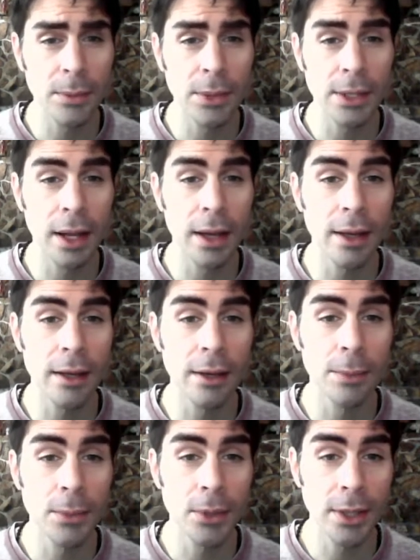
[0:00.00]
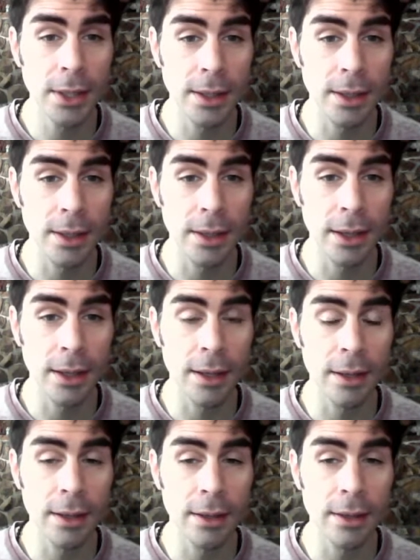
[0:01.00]
sometimes not complete
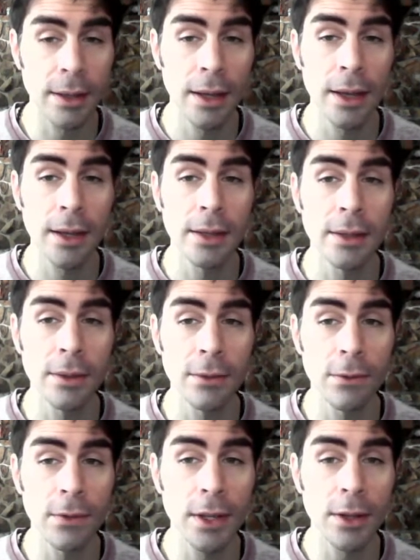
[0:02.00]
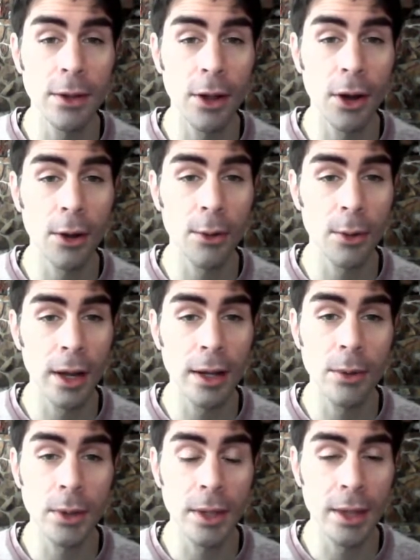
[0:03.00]
it and feel
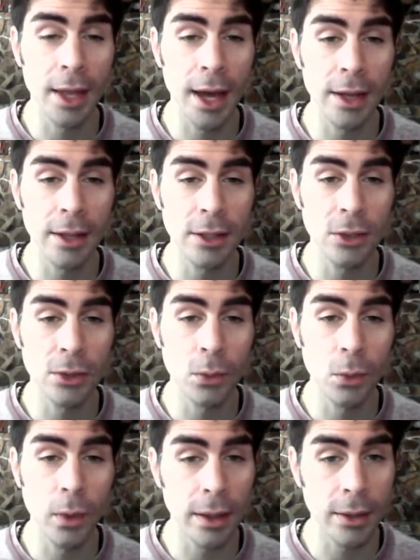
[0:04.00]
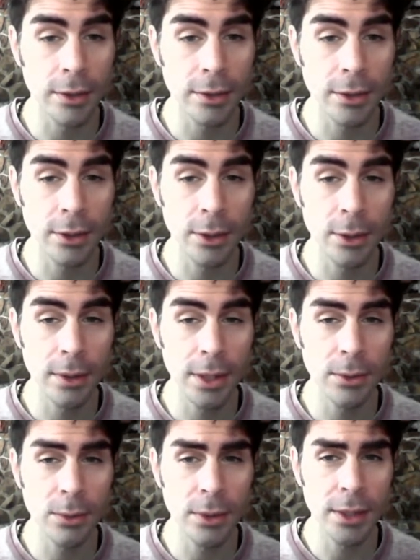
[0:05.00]
all right with that as well.
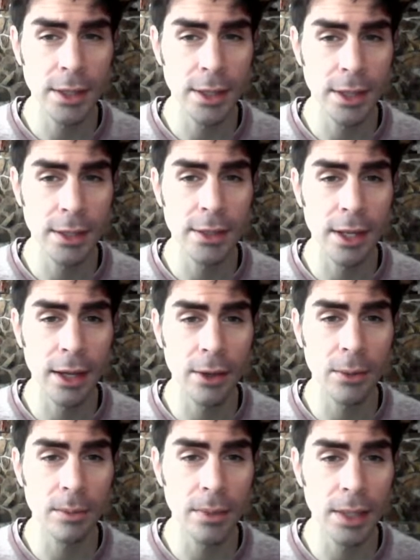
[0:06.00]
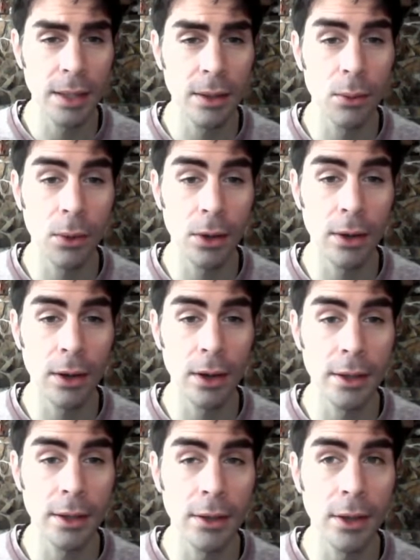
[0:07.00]
So it really does help
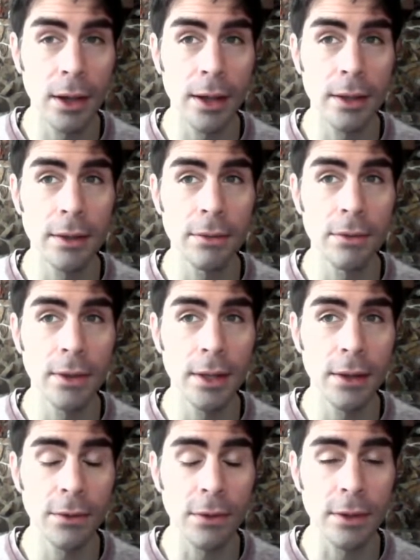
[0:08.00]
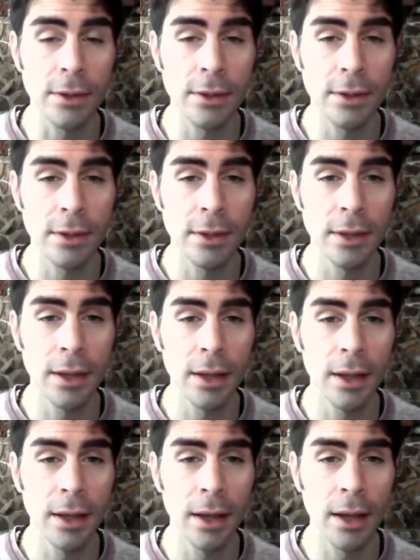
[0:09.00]
me work on a lot of different
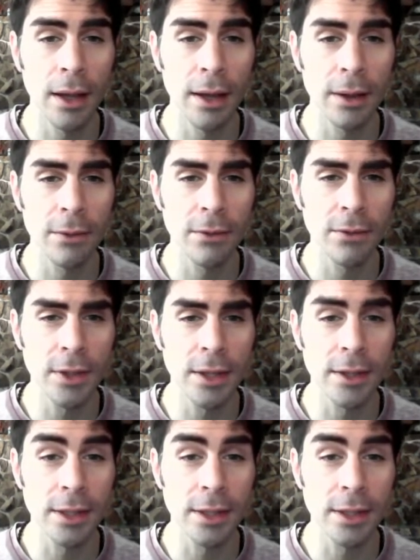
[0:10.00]
uh,